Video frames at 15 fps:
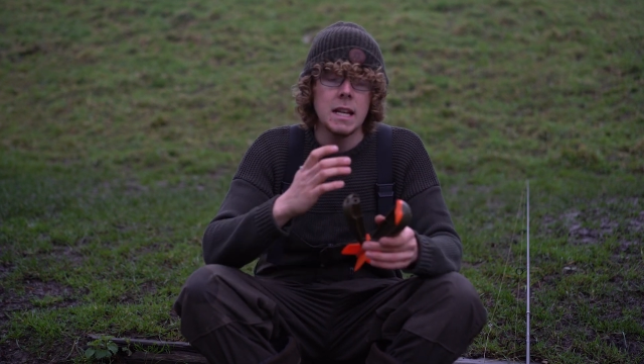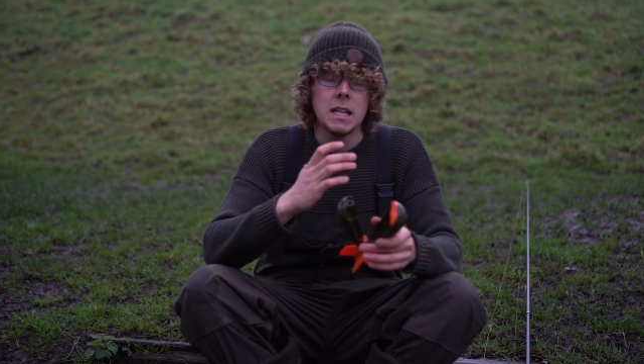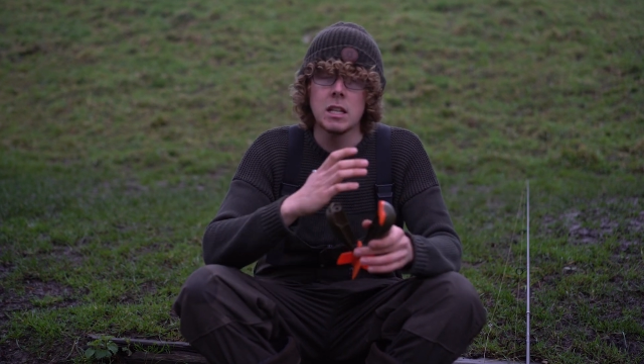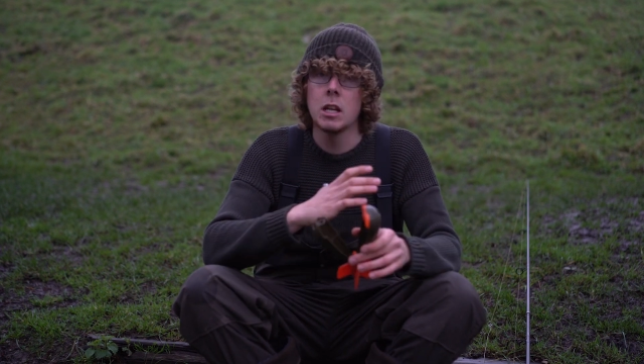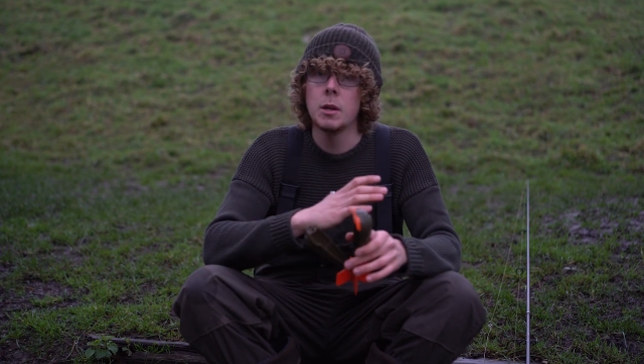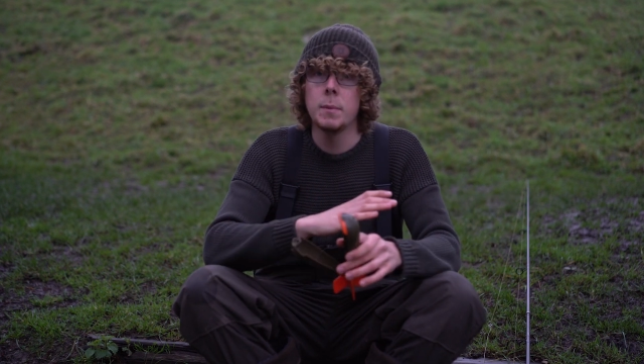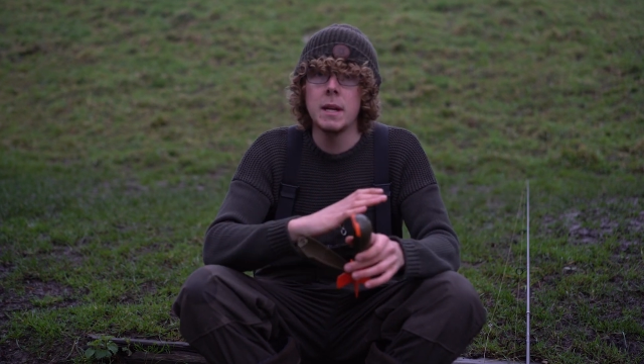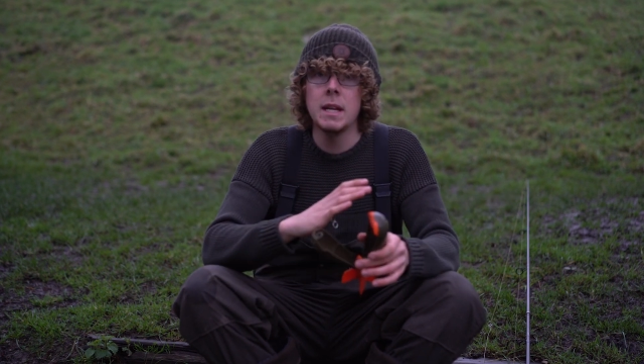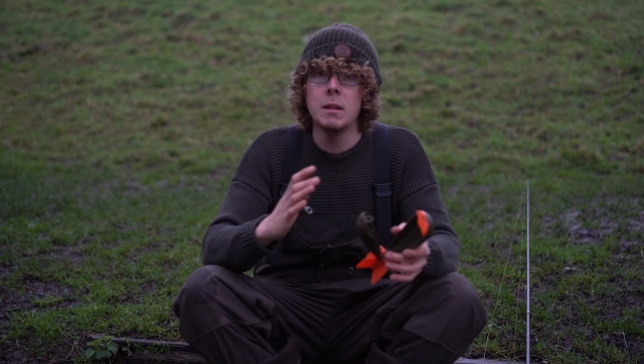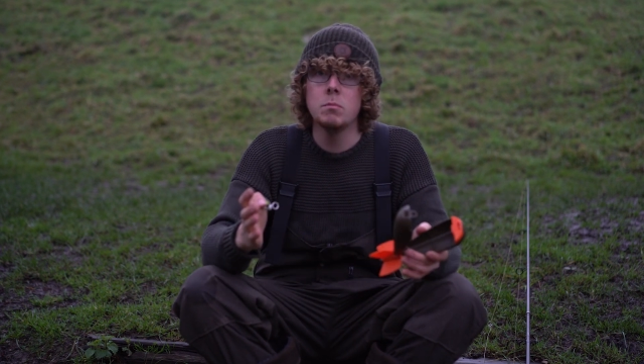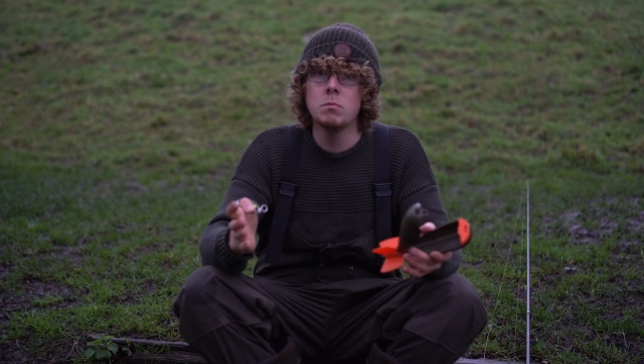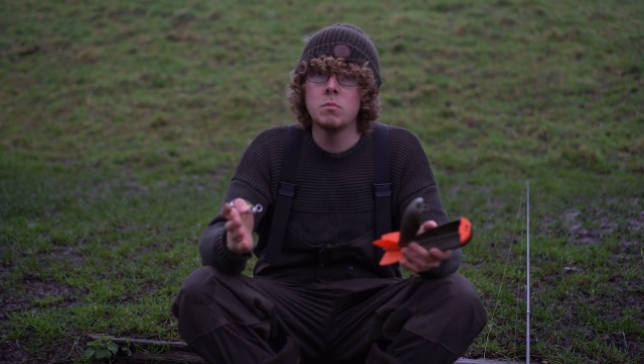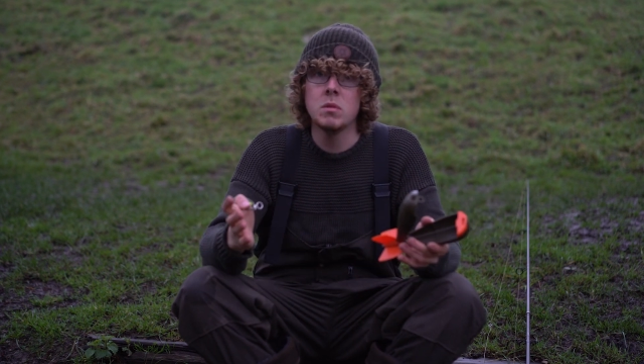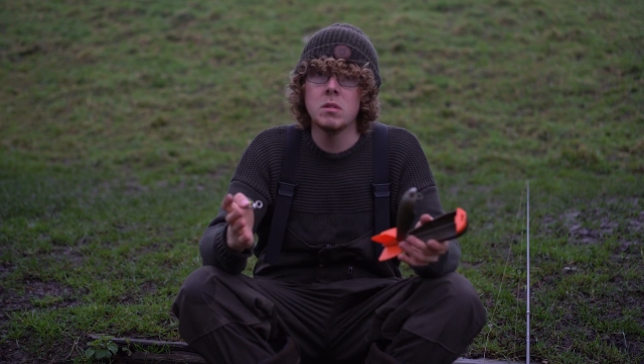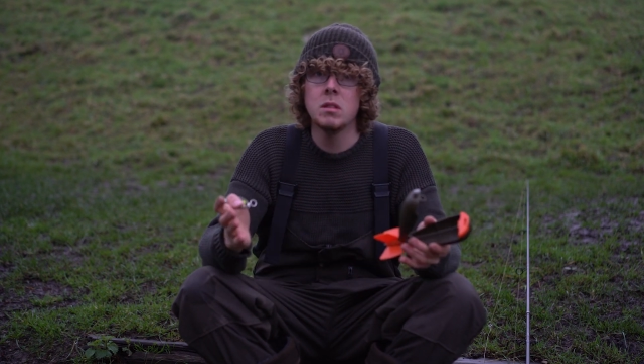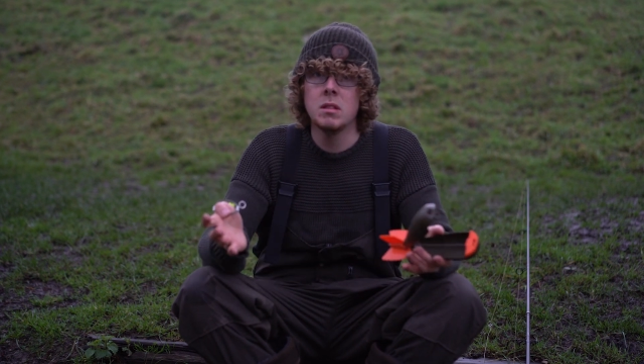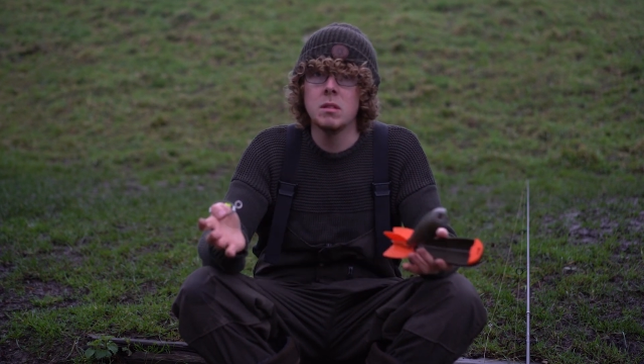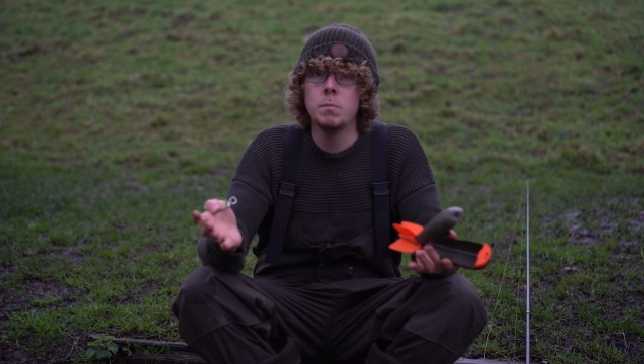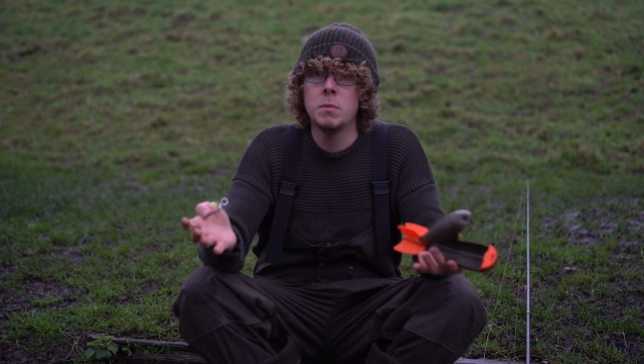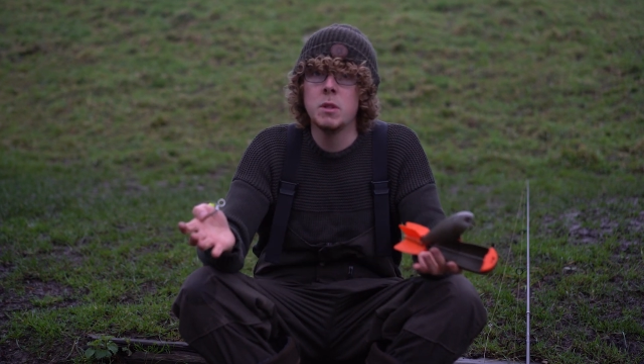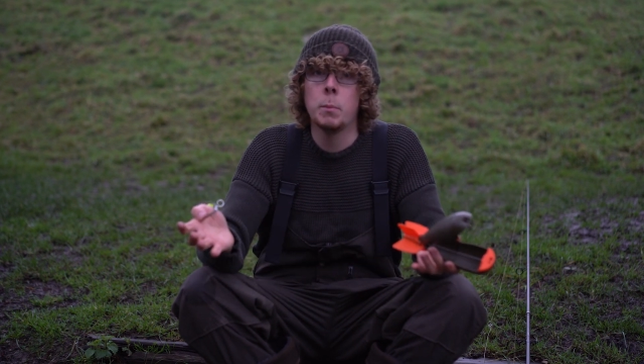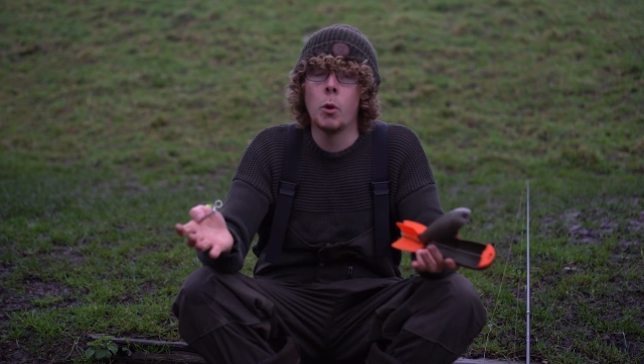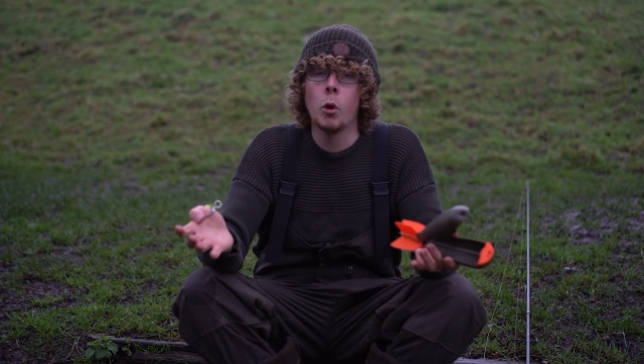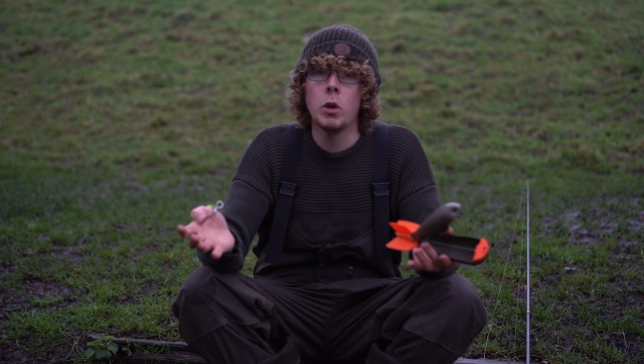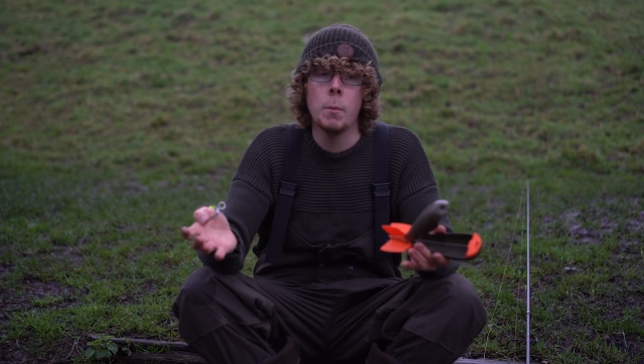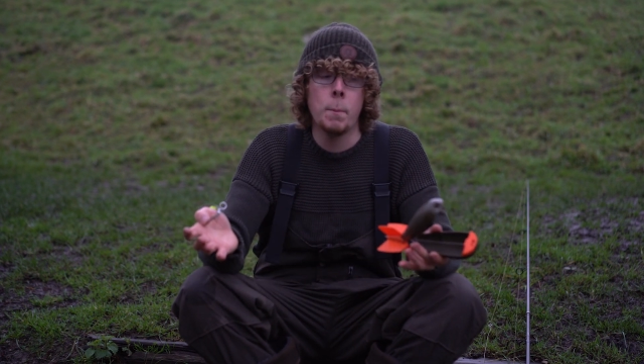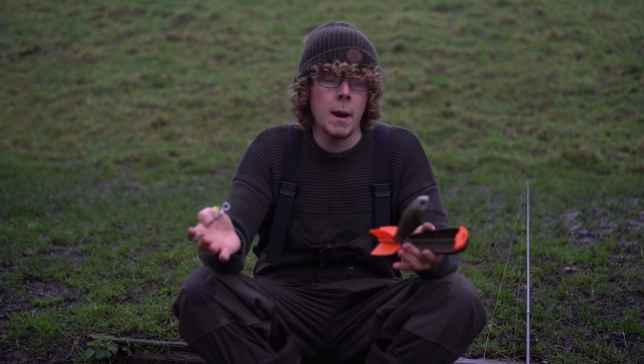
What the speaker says: It's going to be deploying the